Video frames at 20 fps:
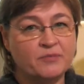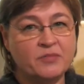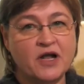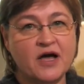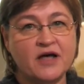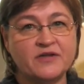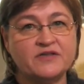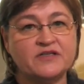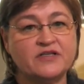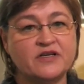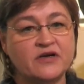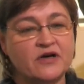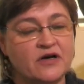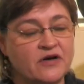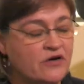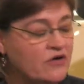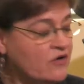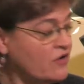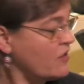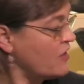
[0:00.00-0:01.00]
plants that
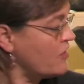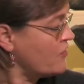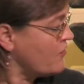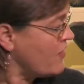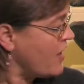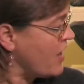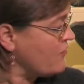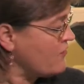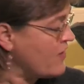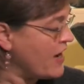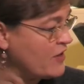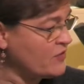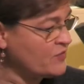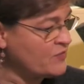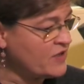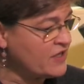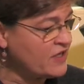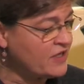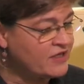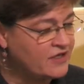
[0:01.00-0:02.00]
are around
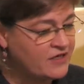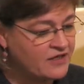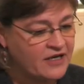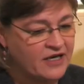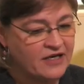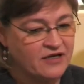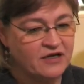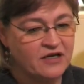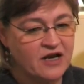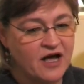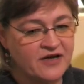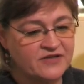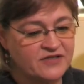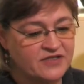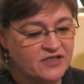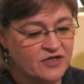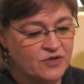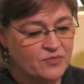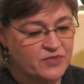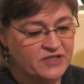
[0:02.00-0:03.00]
me, and in
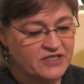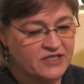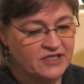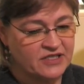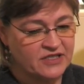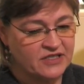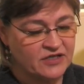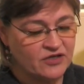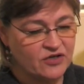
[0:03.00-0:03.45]
Glasgow particularly,